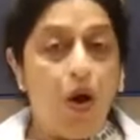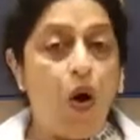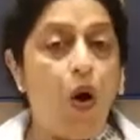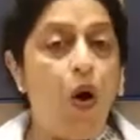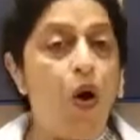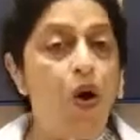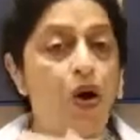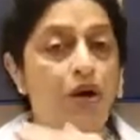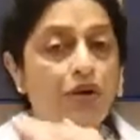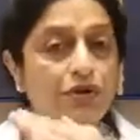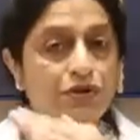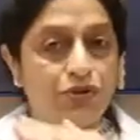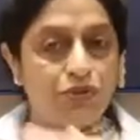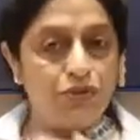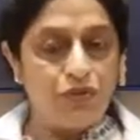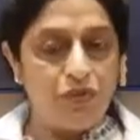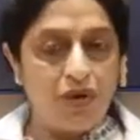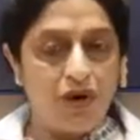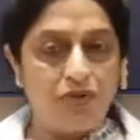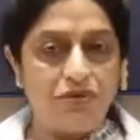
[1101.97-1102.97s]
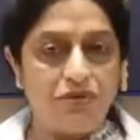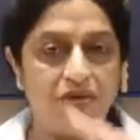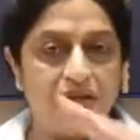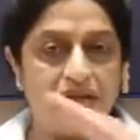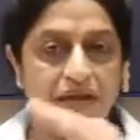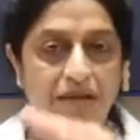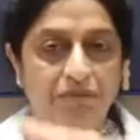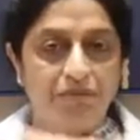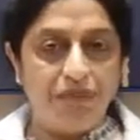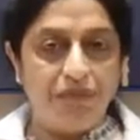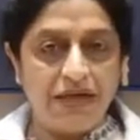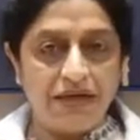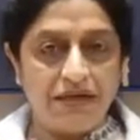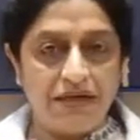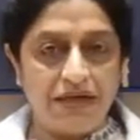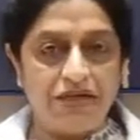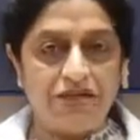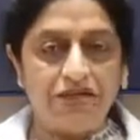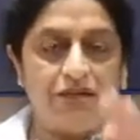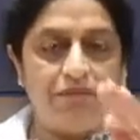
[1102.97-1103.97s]
All throughout the
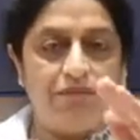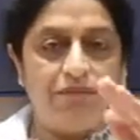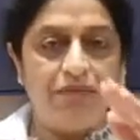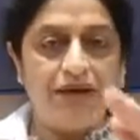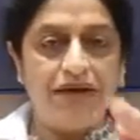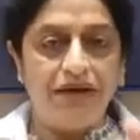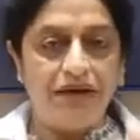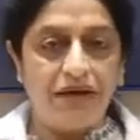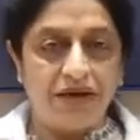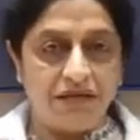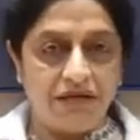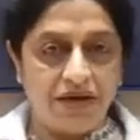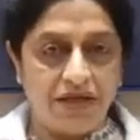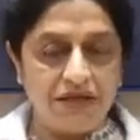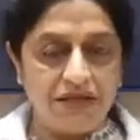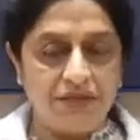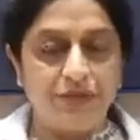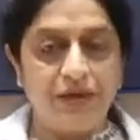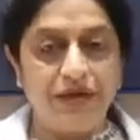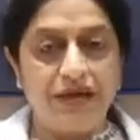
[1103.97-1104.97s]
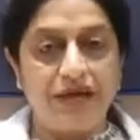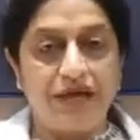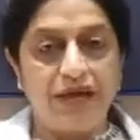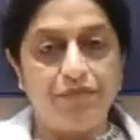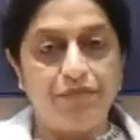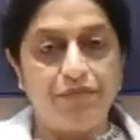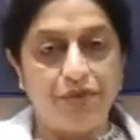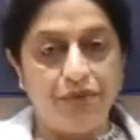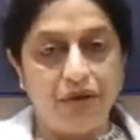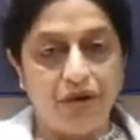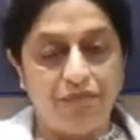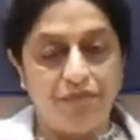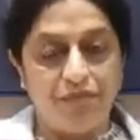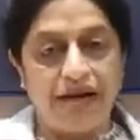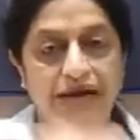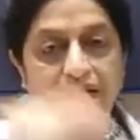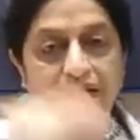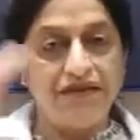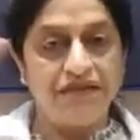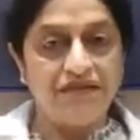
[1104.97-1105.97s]
implantation period, transferring embryo and
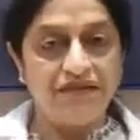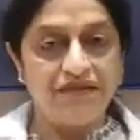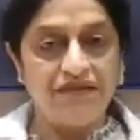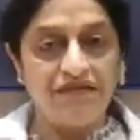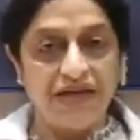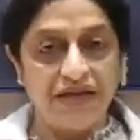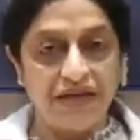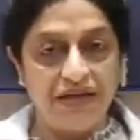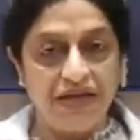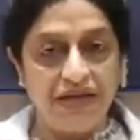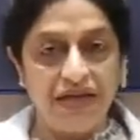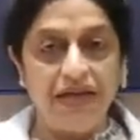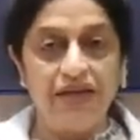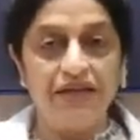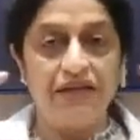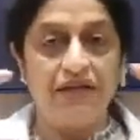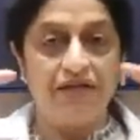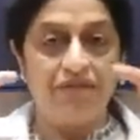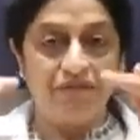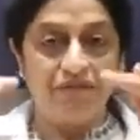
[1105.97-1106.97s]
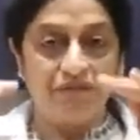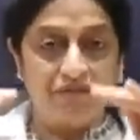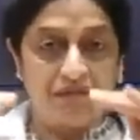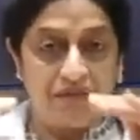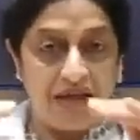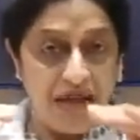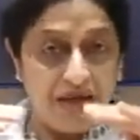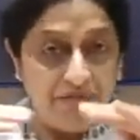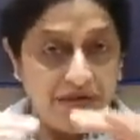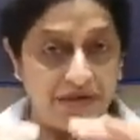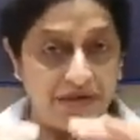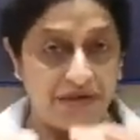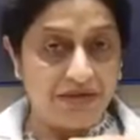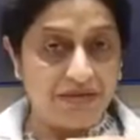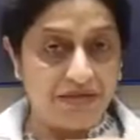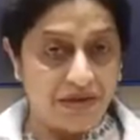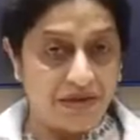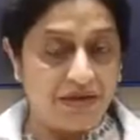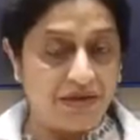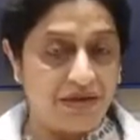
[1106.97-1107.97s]
pregnancy, we need the
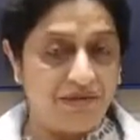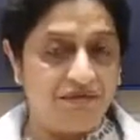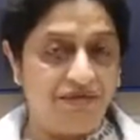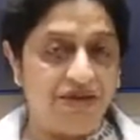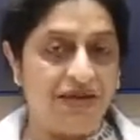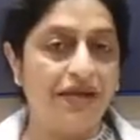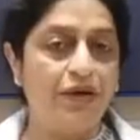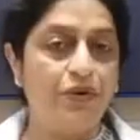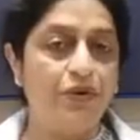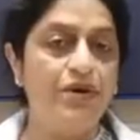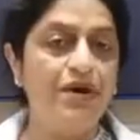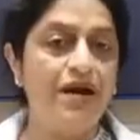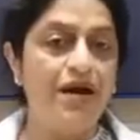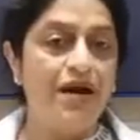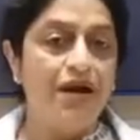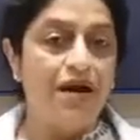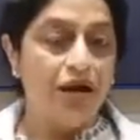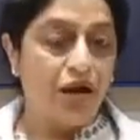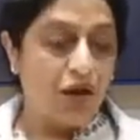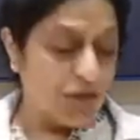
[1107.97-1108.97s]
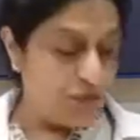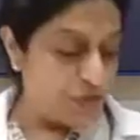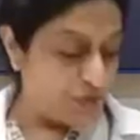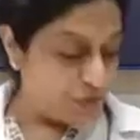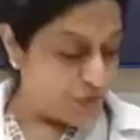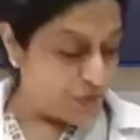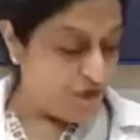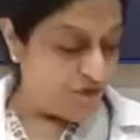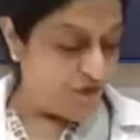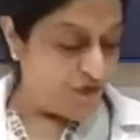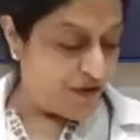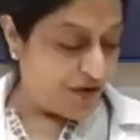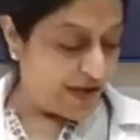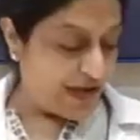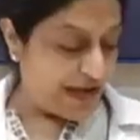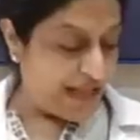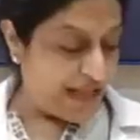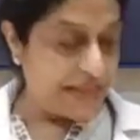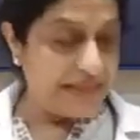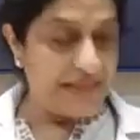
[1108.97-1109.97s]
diabetes under very good control for a
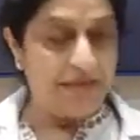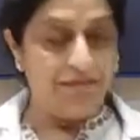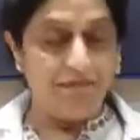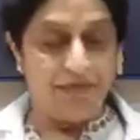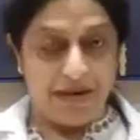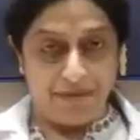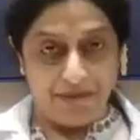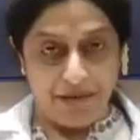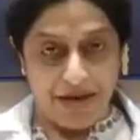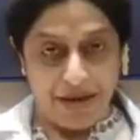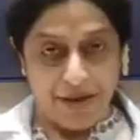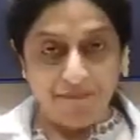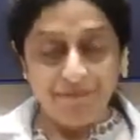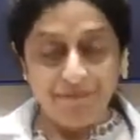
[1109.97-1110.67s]
healthy baby.